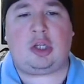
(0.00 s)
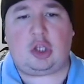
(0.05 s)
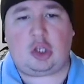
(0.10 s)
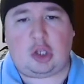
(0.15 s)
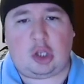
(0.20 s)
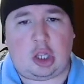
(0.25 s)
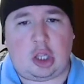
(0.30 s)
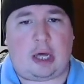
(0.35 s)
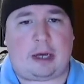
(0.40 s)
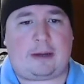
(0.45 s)

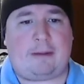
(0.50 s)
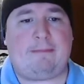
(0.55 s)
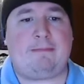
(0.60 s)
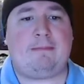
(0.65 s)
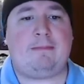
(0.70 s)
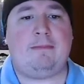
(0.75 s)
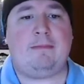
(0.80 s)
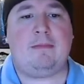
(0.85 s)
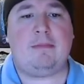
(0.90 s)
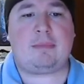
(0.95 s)
look.
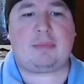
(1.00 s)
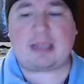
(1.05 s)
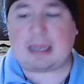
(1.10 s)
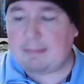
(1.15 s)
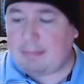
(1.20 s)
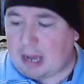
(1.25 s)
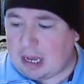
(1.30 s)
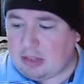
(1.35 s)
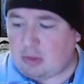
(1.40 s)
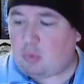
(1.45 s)

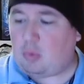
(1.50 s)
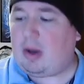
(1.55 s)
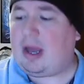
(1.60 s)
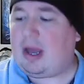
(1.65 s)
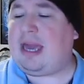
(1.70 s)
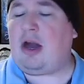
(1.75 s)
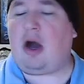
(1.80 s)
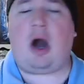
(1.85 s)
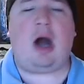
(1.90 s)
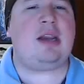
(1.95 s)
And by the
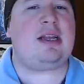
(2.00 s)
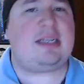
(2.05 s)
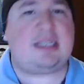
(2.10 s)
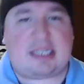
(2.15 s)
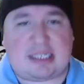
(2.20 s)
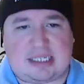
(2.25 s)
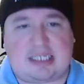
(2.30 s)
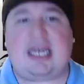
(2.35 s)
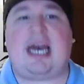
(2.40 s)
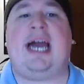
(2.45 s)
way, on a
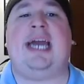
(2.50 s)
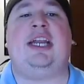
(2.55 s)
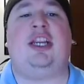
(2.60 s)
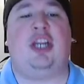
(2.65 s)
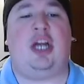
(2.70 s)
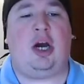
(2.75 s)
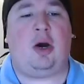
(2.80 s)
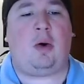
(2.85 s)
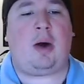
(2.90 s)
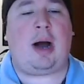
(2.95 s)
side
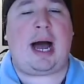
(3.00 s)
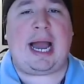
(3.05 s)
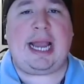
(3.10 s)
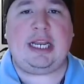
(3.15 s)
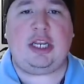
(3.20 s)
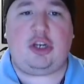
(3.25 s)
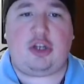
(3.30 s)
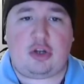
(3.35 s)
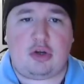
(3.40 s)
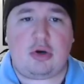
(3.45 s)
note,
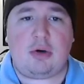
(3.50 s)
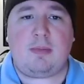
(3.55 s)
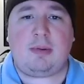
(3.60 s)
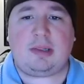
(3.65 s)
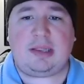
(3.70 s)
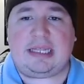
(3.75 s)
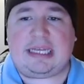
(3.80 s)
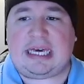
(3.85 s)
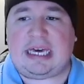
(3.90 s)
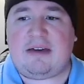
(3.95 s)
I do
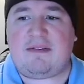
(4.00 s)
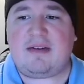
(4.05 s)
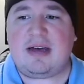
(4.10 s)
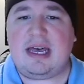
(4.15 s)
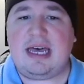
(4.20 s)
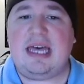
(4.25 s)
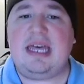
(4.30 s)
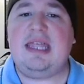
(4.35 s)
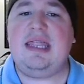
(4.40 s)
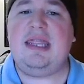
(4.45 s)
believe
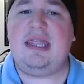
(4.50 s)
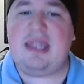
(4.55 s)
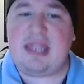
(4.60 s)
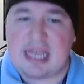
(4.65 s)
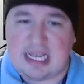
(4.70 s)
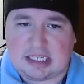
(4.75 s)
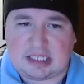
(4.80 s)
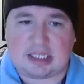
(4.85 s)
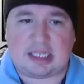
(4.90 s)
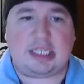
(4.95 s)

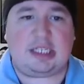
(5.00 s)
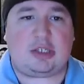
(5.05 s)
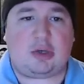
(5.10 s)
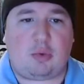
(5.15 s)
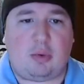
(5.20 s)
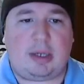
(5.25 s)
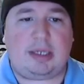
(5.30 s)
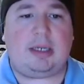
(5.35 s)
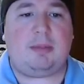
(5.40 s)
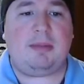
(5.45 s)
this is
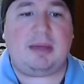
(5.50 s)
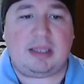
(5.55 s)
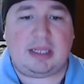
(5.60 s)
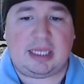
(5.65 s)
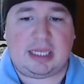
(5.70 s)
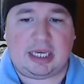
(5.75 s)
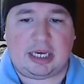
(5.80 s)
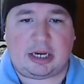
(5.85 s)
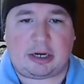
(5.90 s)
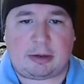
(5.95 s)
going to be the
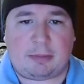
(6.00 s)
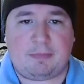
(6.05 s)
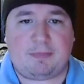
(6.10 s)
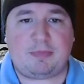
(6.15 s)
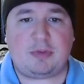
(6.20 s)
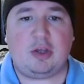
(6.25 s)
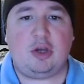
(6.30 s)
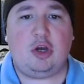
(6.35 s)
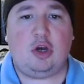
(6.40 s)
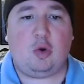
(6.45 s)
year
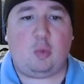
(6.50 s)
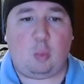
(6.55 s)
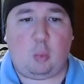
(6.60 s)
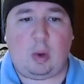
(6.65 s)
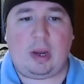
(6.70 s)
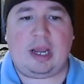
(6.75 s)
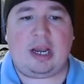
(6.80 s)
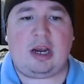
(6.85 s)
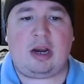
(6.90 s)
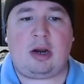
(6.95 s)

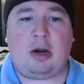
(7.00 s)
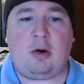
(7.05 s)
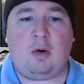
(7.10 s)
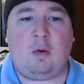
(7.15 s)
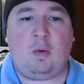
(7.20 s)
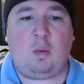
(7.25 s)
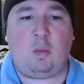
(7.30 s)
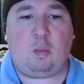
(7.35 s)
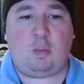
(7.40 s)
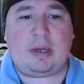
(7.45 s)
where
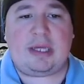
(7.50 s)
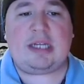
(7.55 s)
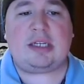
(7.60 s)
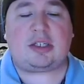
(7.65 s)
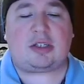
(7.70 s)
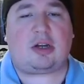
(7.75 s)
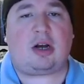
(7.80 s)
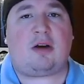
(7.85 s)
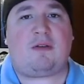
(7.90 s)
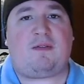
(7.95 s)
we
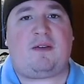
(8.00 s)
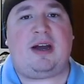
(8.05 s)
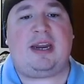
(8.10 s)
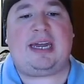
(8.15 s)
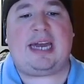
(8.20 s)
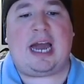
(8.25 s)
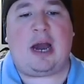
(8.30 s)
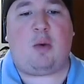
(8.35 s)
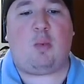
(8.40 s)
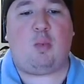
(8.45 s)
start
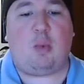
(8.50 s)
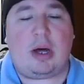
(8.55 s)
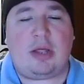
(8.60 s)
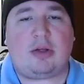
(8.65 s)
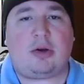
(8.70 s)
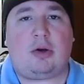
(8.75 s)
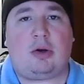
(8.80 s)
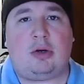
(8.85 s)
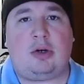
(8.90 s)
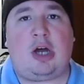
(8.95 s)
finding out
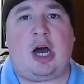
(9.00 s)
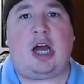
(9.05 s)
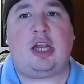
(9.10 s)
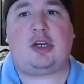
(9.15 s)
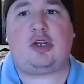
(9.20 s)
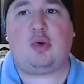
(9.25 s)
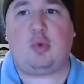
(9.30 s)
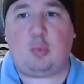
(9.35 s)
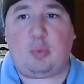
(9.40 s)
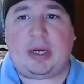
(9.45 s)
whether or
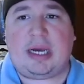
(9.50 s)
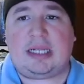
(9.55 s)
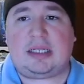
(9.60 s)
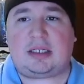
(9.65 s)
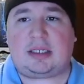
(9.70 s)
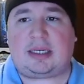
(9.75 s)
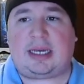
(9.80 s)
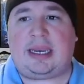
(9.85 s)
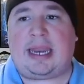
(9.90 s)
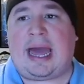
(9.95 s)
not
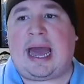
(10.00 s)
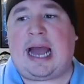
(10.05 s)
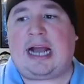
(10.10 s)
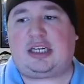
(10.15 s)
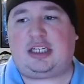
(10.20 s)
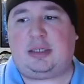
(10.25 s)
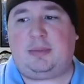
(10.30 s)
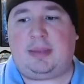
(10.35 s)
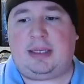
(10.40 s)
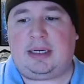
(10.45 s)
tweets can
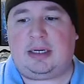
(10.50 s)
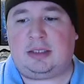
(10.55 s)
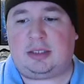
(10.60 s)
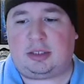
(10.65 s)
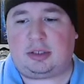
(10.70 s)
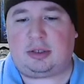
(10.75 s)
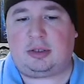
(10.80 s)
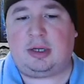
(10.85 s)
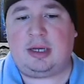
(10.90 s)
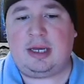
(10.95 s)
actually be
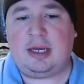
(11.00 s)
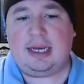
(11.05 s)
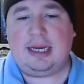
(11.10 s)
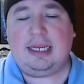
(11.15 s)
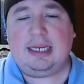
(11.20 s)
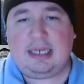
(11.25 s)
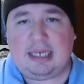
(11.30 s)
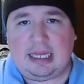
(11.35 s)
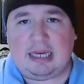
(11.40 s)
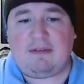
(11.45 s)
considered
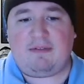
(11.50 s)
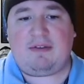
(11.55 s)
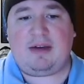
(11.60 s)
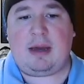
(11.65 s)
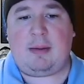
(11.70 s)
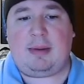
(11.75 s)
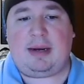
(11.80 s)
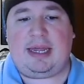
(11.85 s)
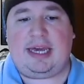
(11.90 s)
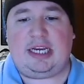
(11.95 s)

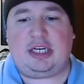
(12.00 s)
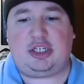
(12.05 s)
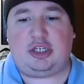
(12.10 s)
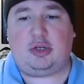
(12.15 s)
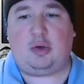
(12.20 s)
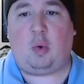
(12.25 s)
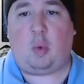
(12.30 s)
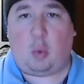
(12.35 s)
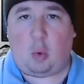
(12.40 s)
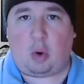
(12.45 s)

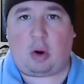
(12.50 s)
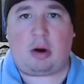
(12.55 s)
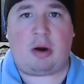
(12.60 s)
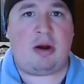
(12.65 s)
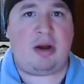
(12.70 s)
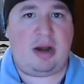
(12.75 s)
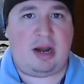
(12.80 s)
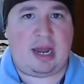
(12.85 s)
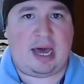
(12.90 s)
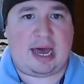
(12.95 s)
defamation or
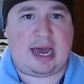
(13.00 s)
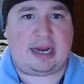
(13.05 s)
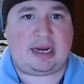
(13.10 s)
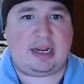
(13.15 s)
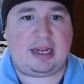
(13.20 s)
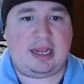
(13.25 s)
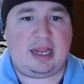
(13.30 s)
not.